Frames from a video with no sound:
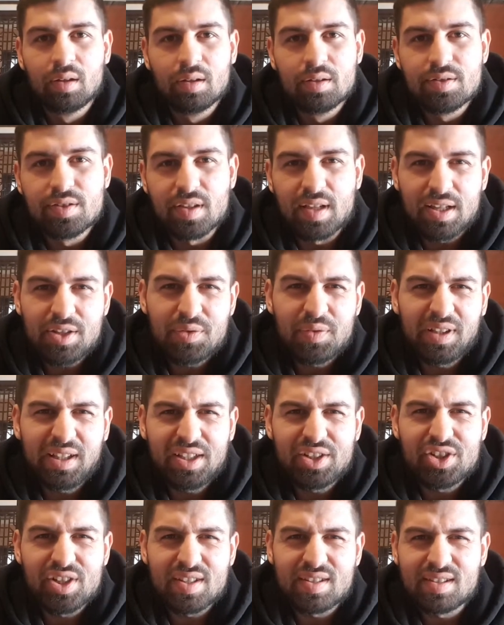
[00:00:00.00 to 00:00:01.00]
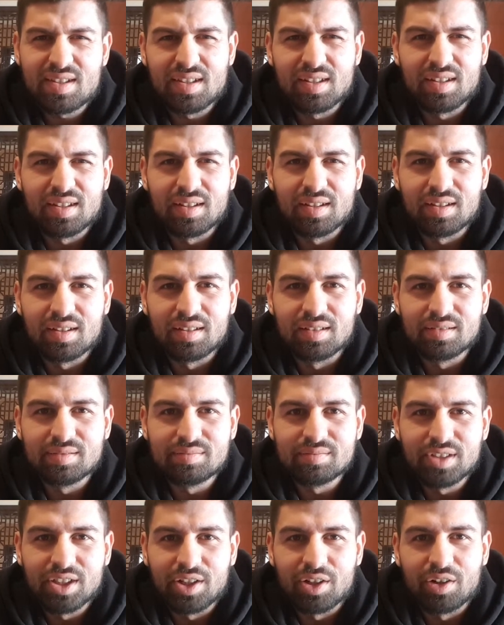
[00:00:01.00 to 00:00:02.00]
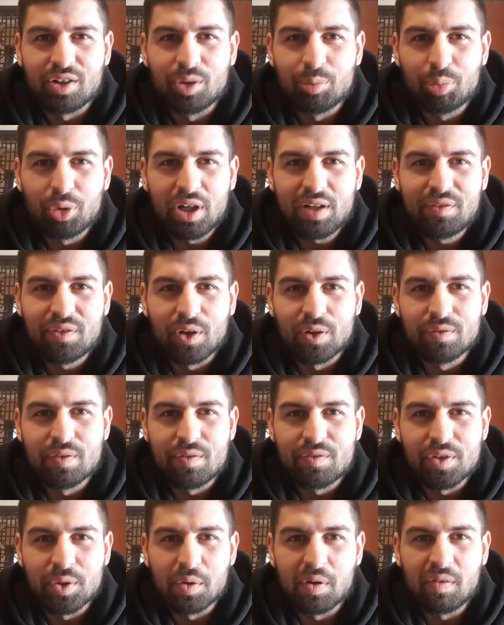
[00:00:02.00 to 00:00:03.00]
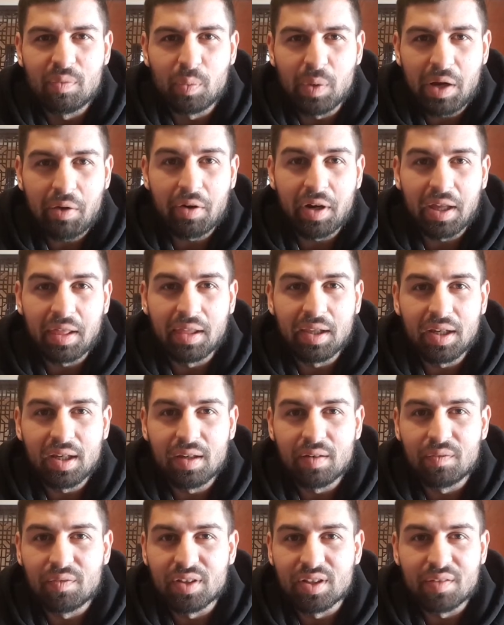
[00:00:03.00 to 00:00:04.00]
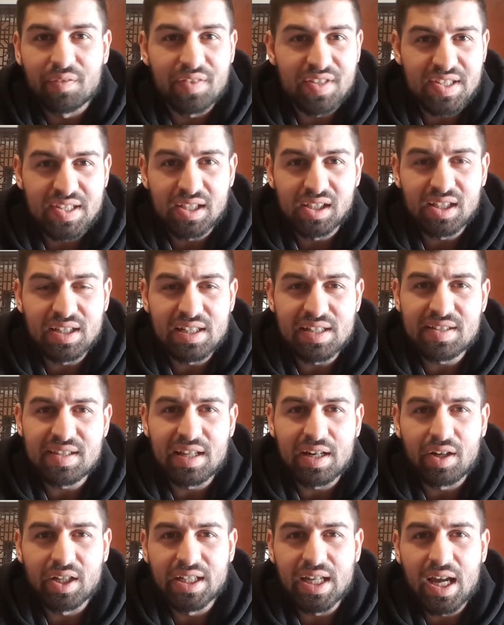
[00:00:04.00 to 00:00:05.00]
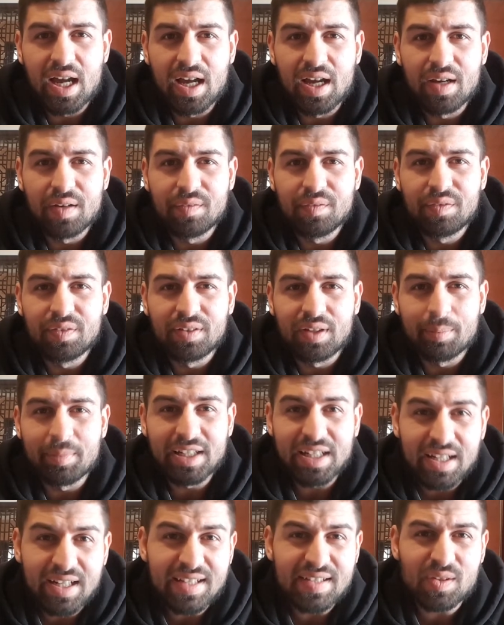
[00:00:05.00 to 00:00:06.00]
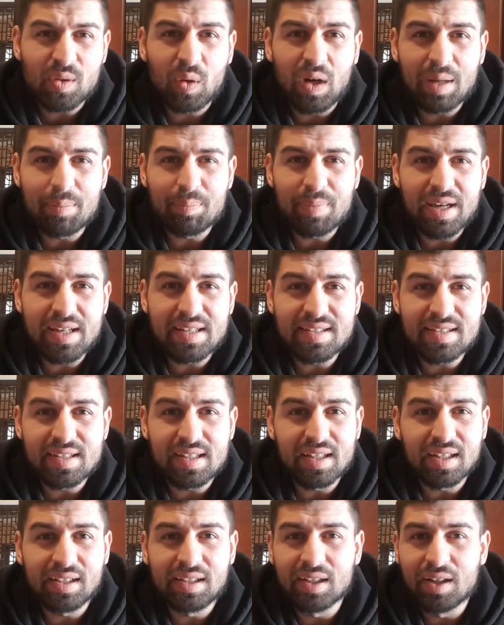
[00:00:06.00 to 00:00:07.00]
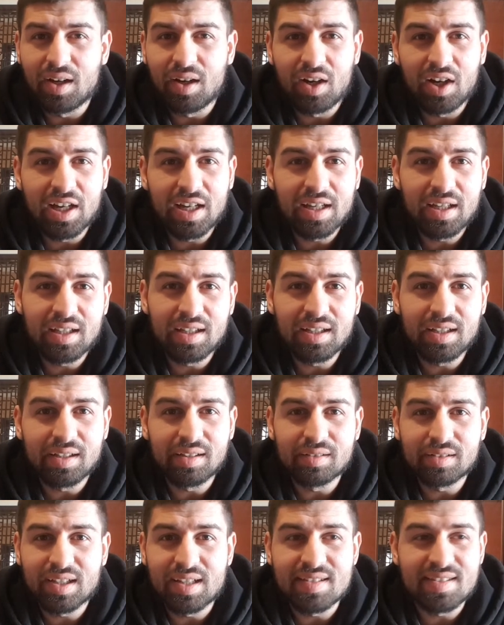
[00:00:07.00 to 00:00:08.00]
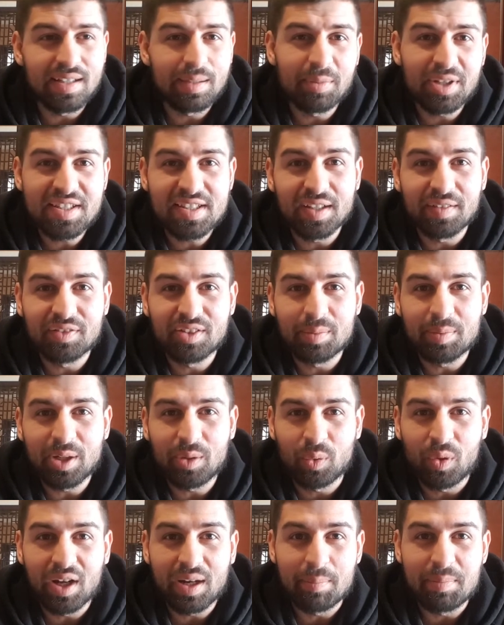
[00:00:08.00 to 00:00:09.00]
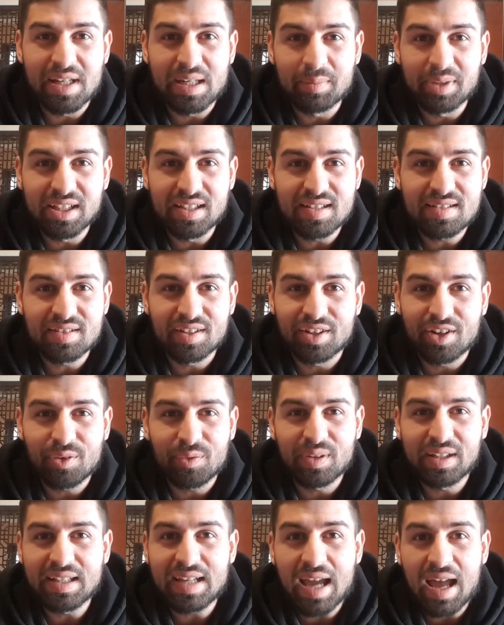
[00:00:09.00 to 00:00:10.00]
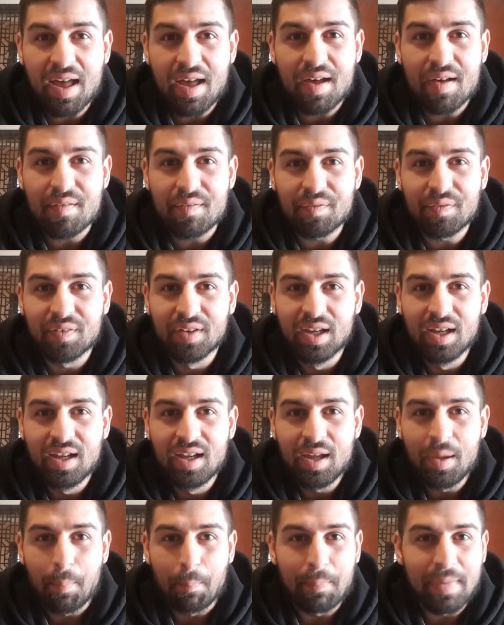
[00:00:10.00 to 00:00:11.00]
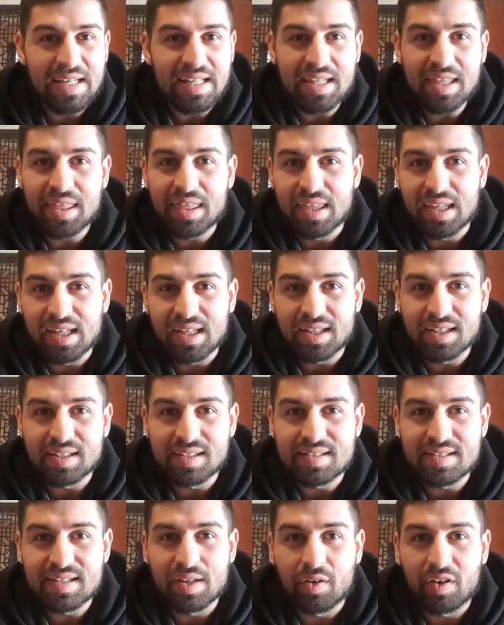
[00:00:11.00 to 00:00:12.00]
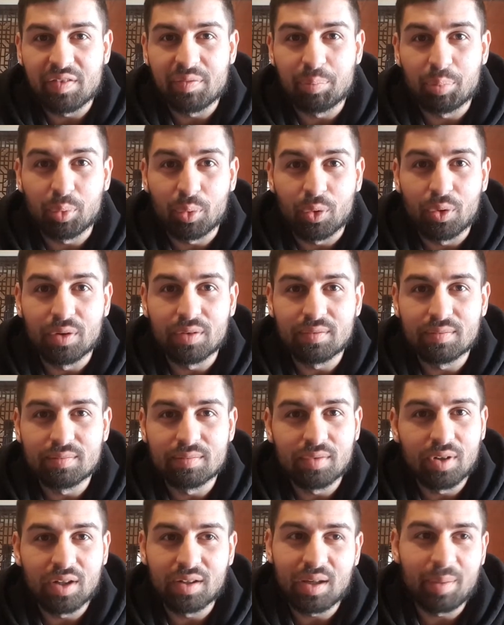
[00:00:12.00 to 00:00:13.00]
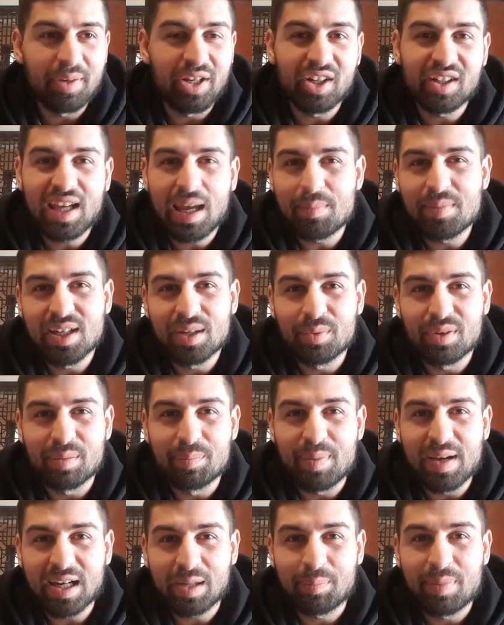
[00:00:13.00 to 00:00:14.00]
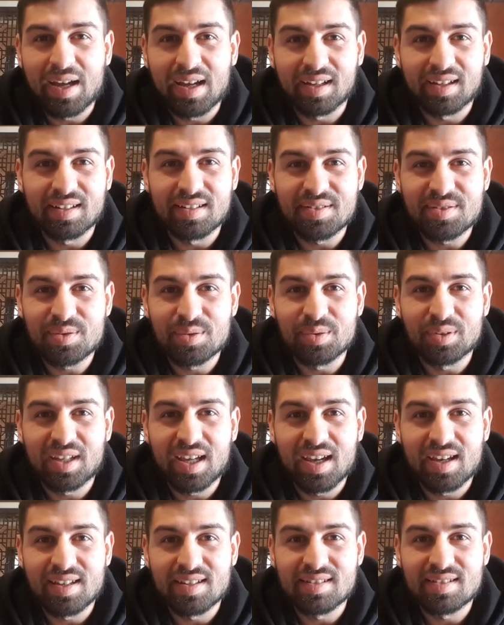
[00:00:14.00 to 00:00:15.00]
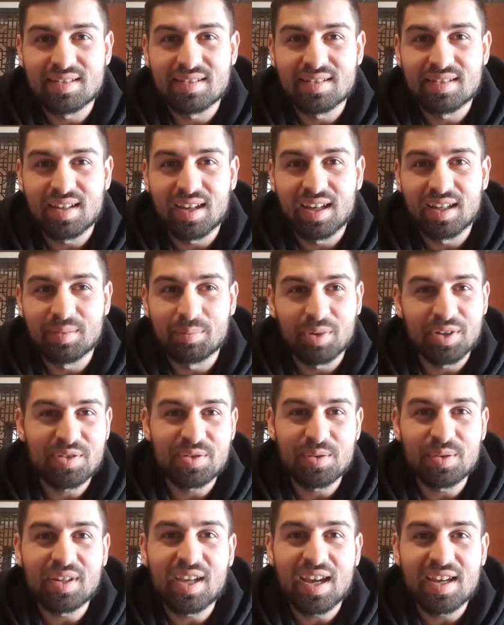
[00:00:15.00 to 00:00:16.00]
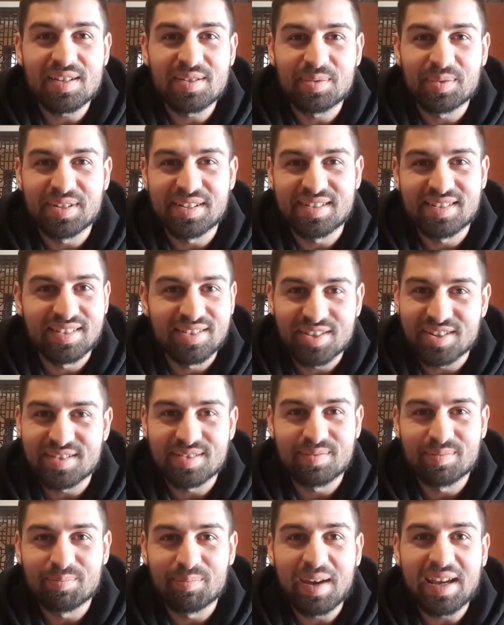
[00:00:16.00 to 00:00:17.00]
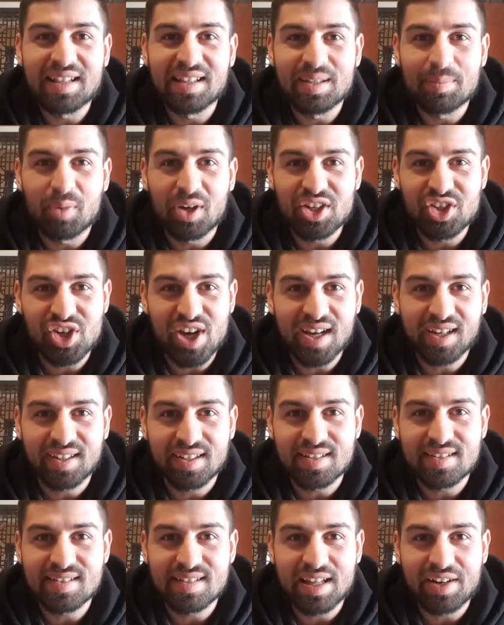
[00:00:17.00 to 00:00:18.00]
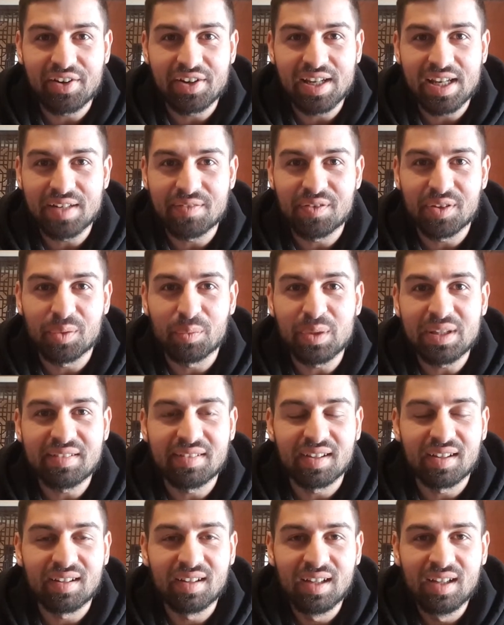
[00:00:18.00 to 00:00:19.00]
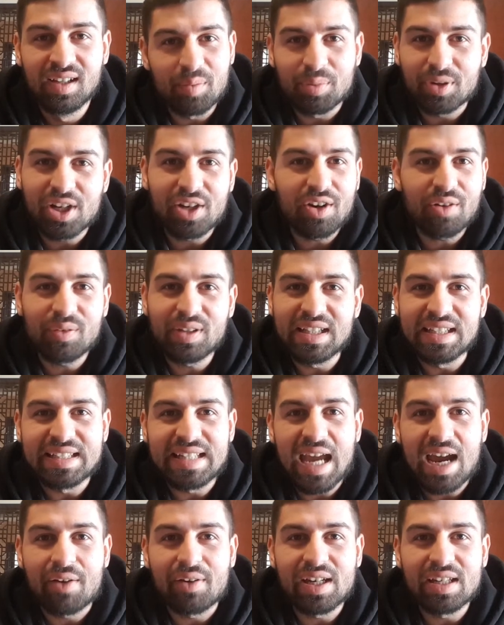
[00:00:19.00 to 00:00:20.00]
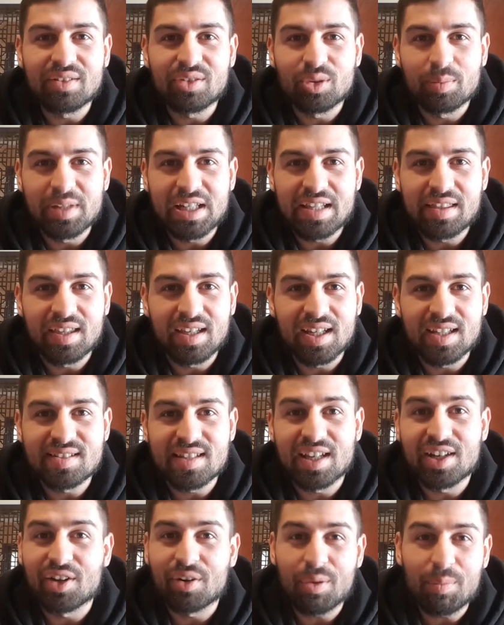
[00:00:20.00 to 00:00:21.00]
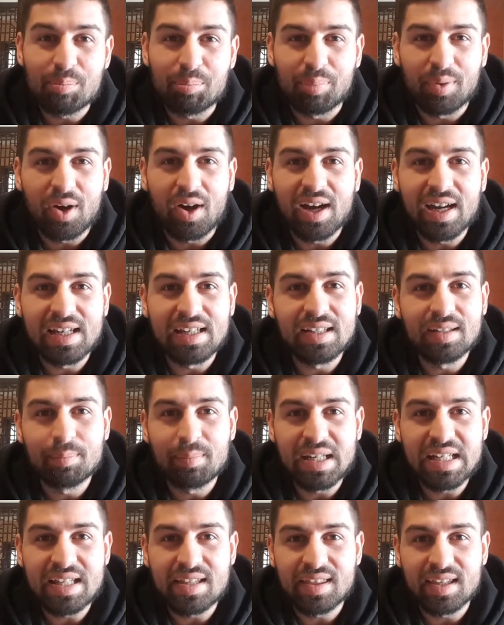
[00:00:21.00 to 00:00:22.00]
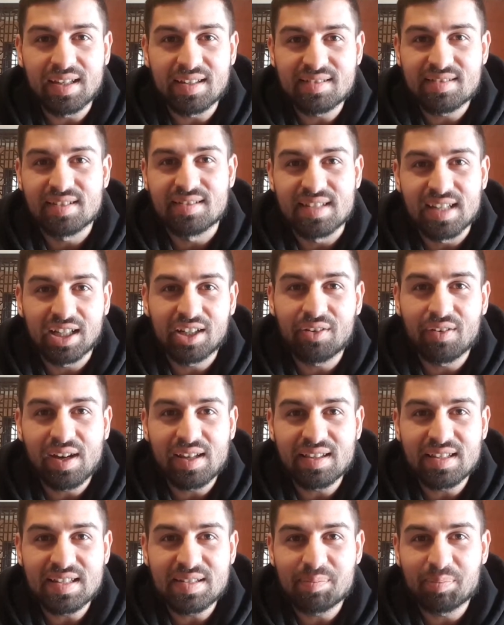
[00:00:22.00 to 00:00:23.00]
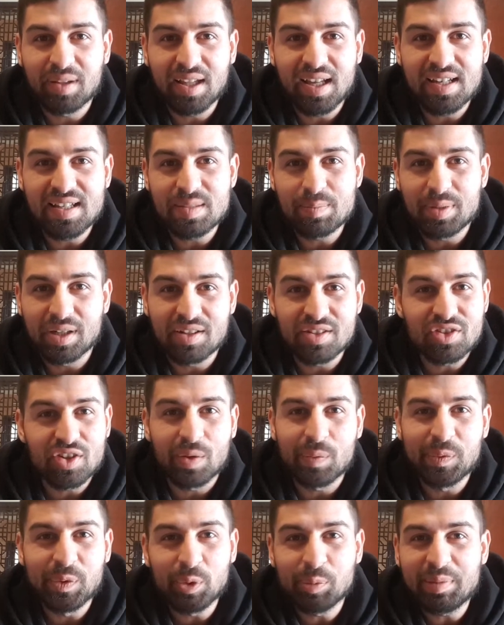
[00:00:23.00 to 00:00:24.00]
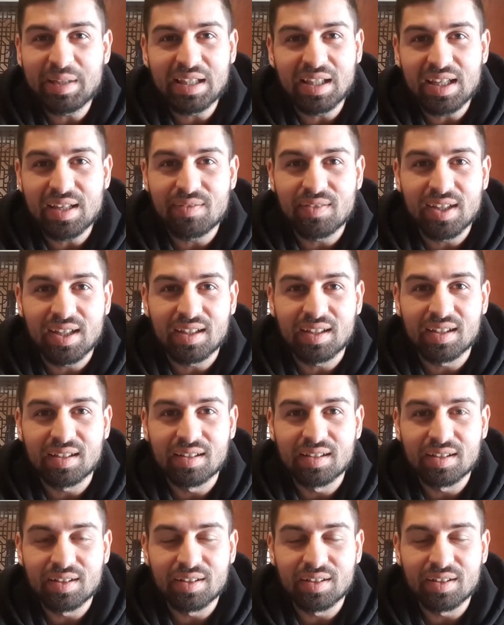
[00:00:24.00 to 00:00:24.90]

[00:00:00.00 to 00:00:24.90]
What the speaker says: So that's really just a brief overview of where I live and the facilities that I have. I mean, it is quite basic. I consider myself to be quite a minimalist. I don't really have many things that I've brought. I mean, I came here with a backpack and a suitcase, and my suitcase was just mainly my jackets that I need for the winter. But I don't really carry too many things, and I don't buy many things to decorate this place because I will be leaving,